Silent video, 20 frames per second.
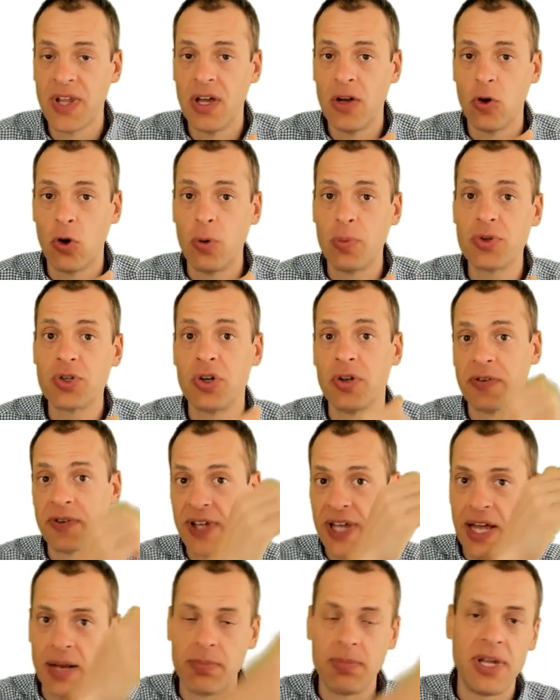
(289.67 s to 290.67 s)
options
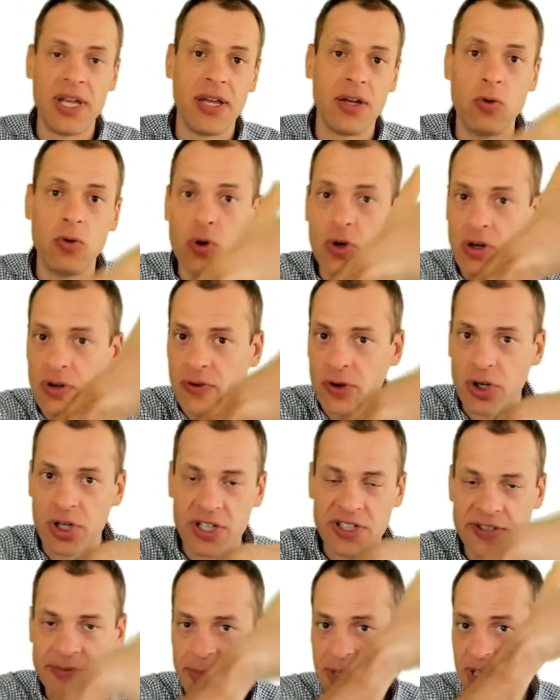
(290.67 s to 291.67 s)
can be Google
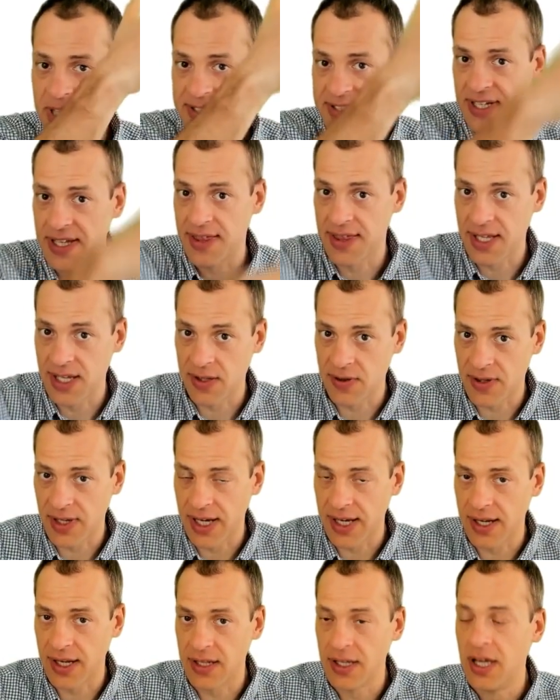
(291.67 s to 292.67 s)
Workspace and things like
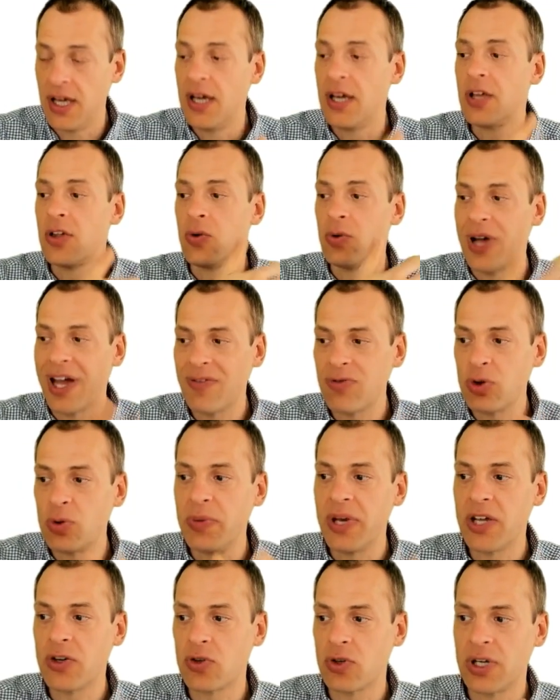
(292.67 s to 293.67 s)
that. You have to
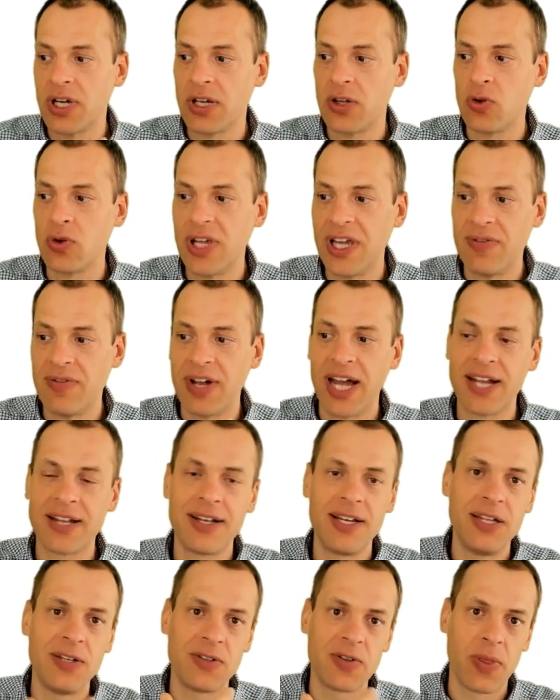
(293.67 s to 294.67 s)
make sure that you give at
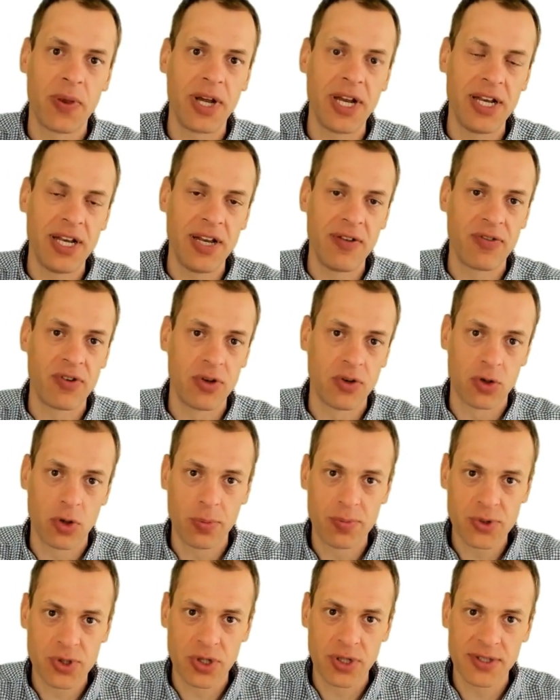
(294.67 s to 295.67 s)
least 3 different
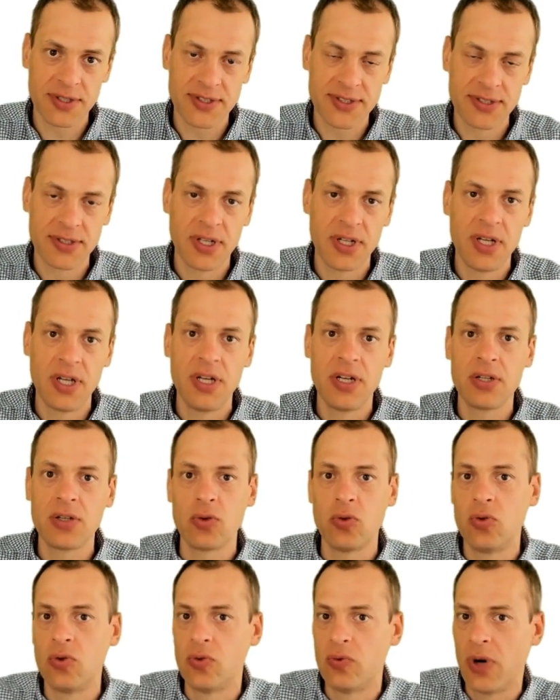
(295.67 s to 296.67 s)
options to
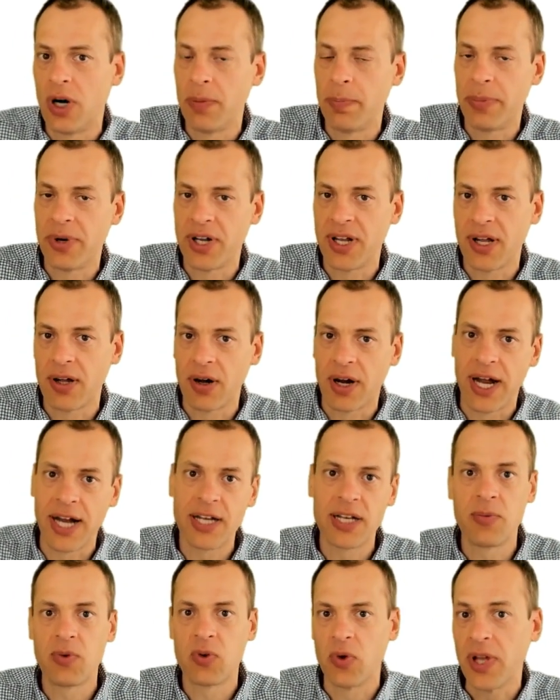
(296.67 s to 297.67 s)
one particular
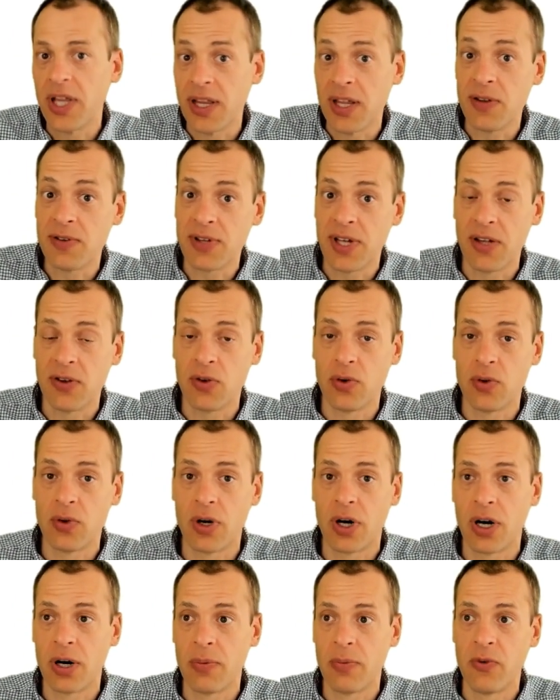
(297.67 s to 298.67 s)
item. So in this case, you
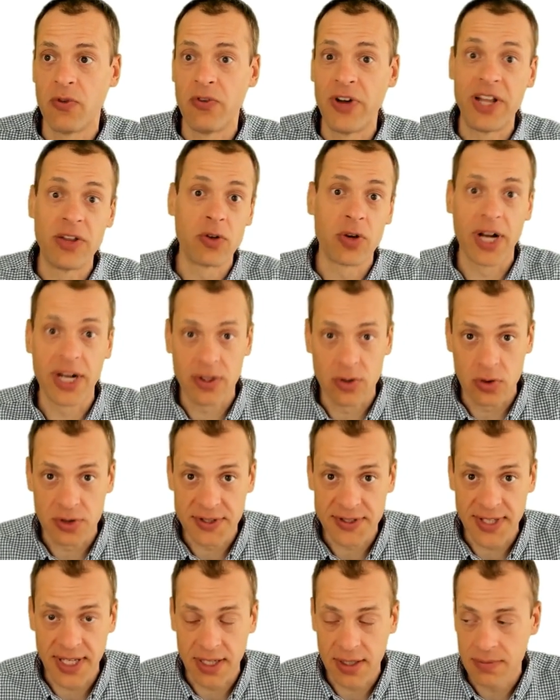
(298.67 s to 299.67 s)
are vendor
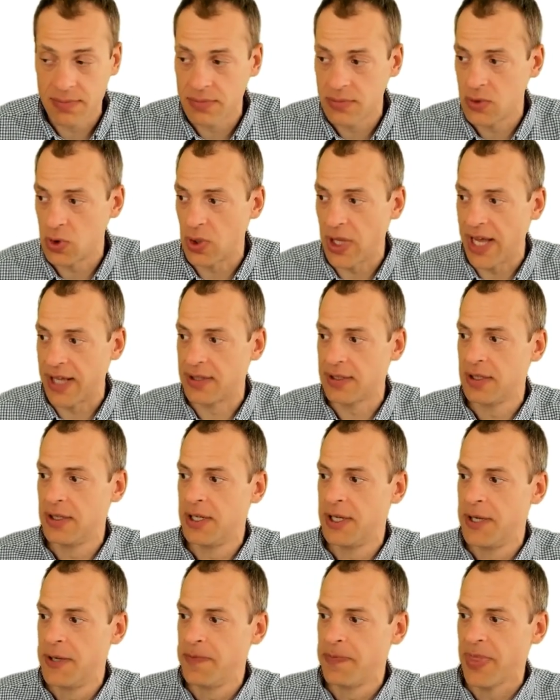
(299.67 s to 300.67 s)
agnostic. to that.
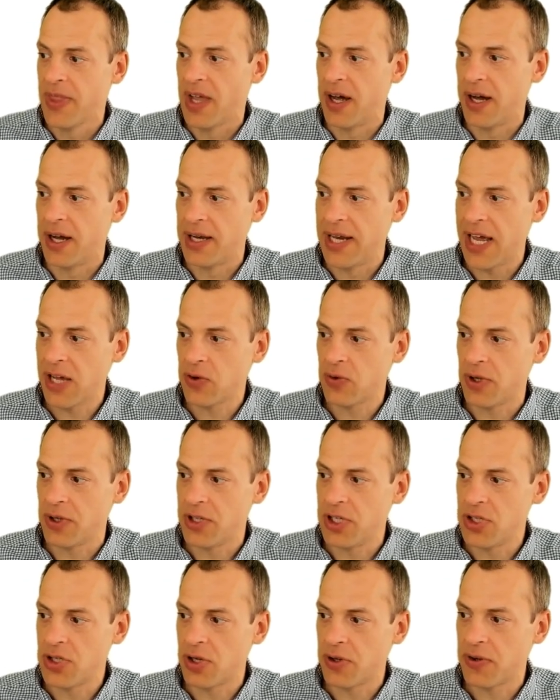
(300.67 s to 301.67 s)
Next on
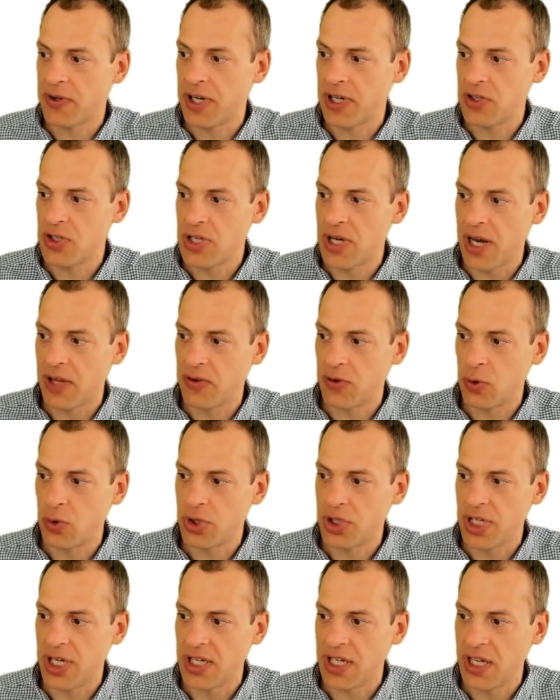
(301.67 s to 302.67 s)
digital strategy and
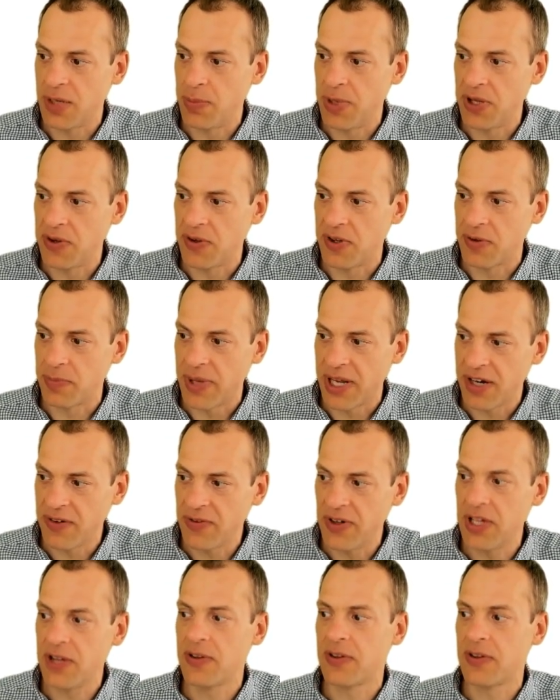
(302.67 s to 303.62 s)
associated business benefits.